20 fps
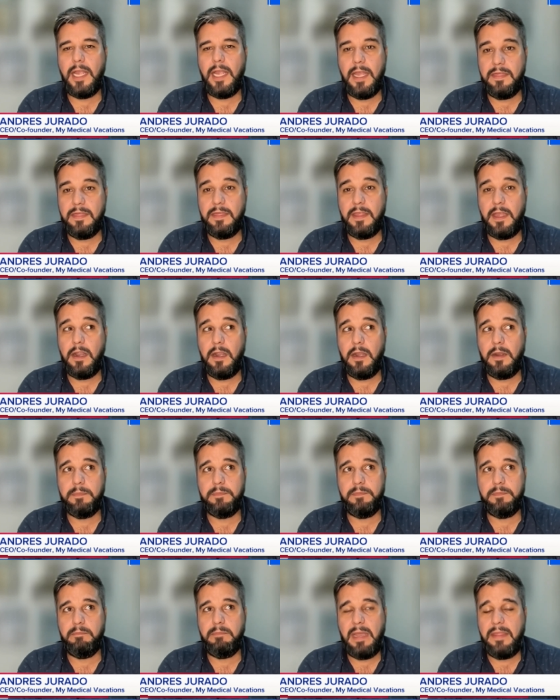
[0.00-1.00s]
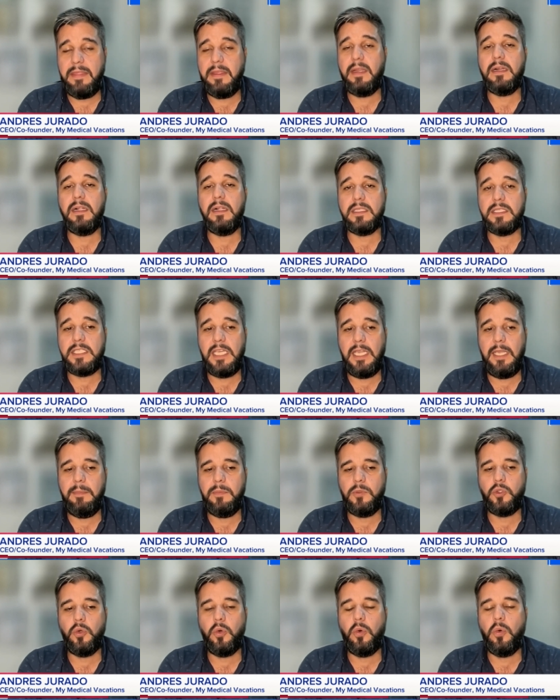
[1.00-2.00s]
and their medical
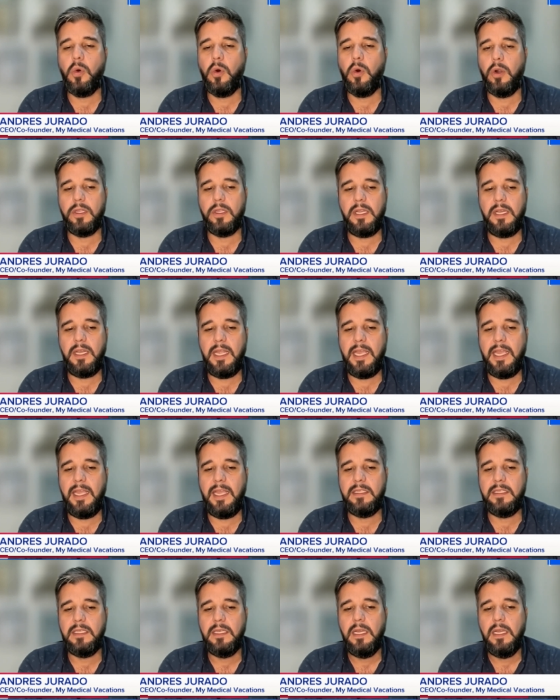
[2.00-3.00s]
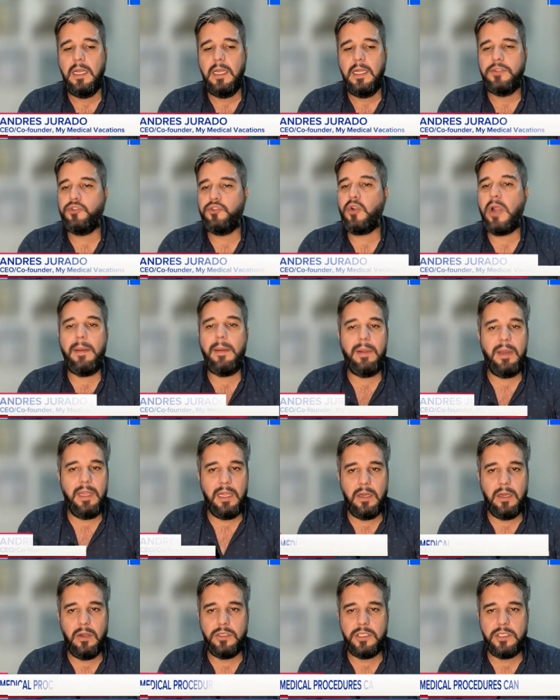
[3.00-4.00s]
team to coordinate
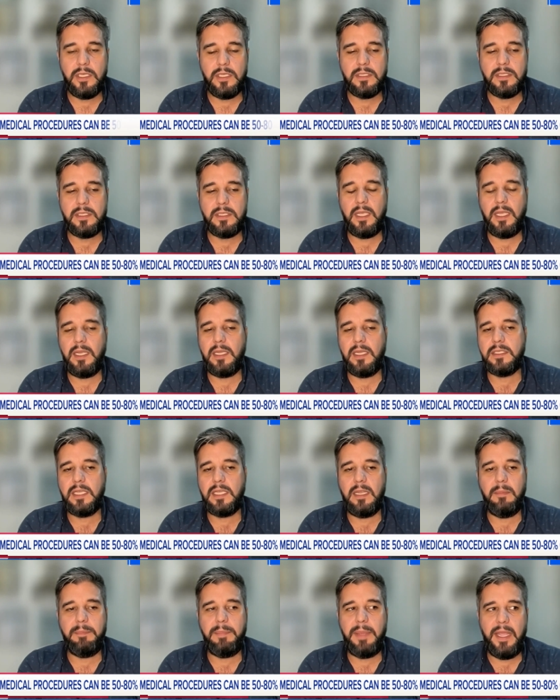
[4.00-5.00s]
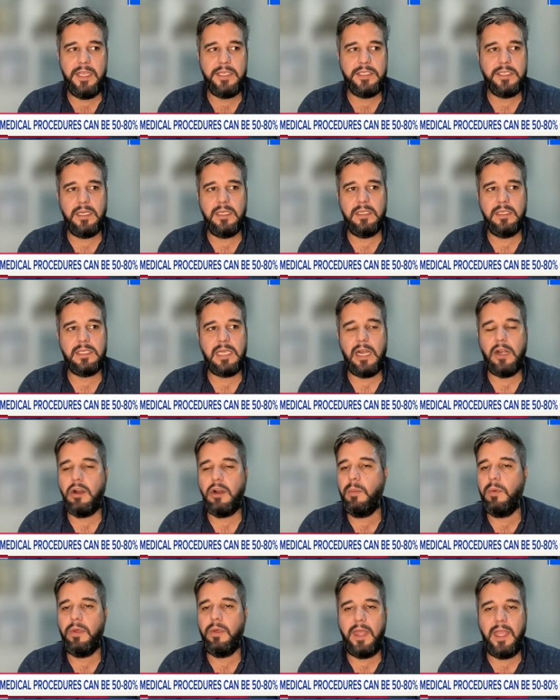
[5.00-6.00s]
traveling logistics and patients'
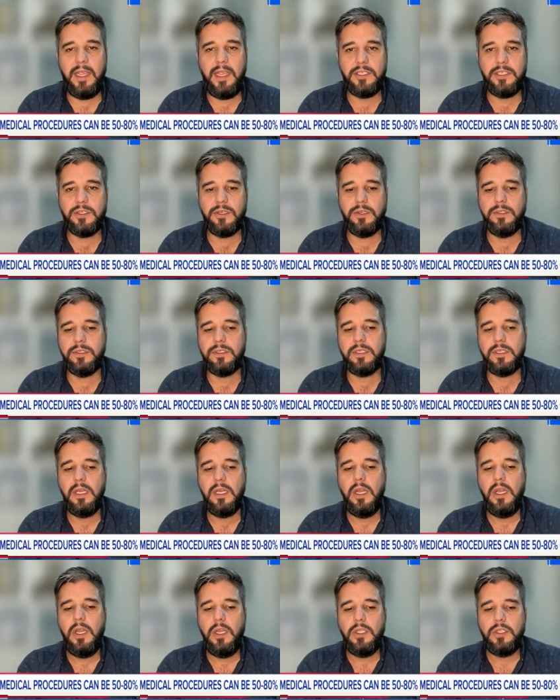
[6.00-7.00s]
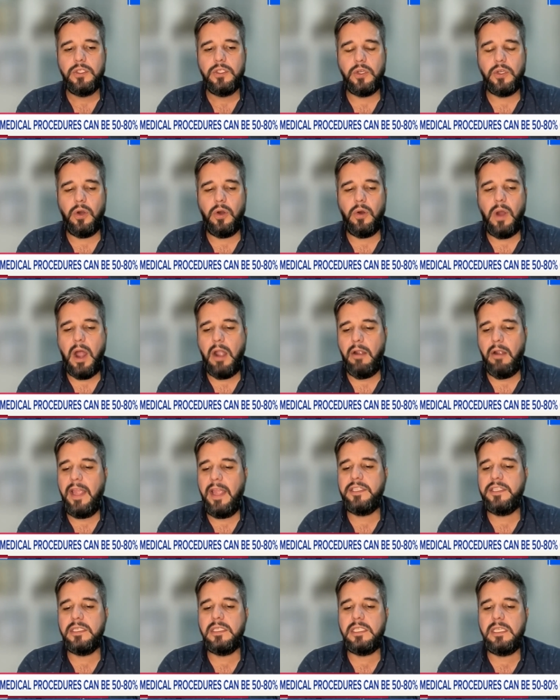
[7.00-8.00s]
accommodations. So our
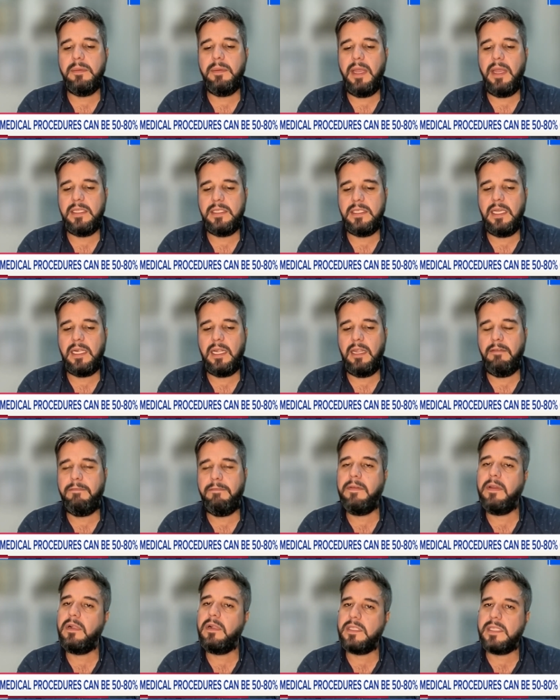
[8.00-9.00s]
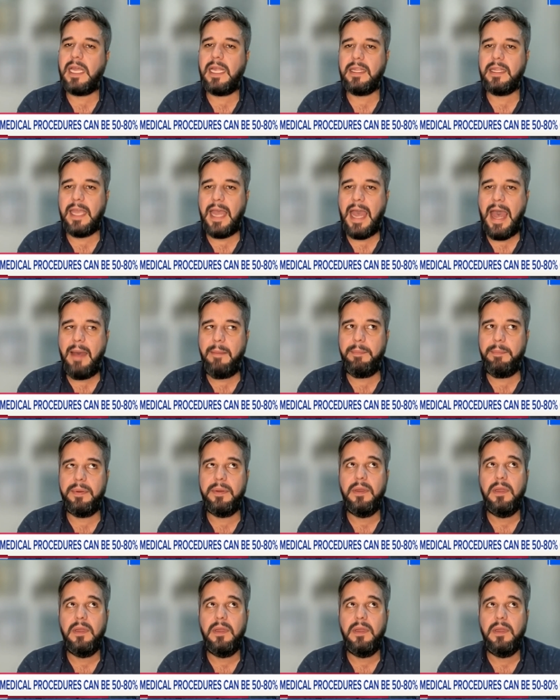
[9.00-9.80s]
agency basically fills that gap.